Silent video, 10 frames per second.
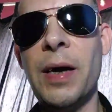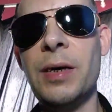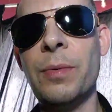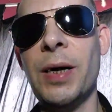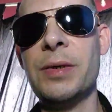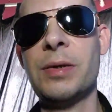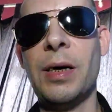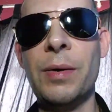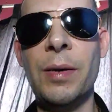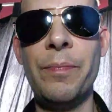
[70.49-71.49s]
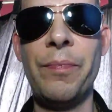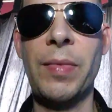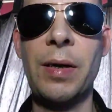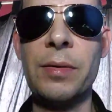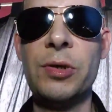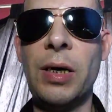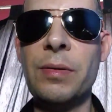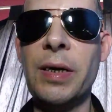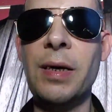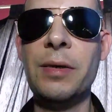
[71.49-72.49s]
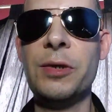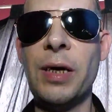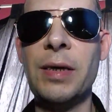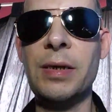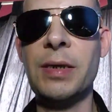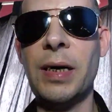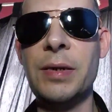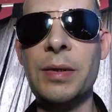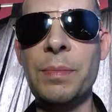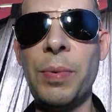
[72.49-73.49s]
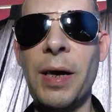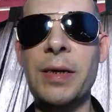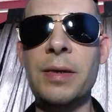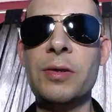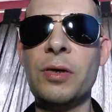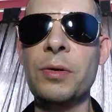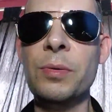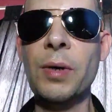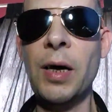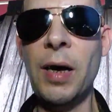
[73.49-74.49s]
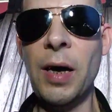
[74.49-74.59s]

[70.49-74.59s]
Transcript: Anyway, so Jonah Hill and Channing Tatum play two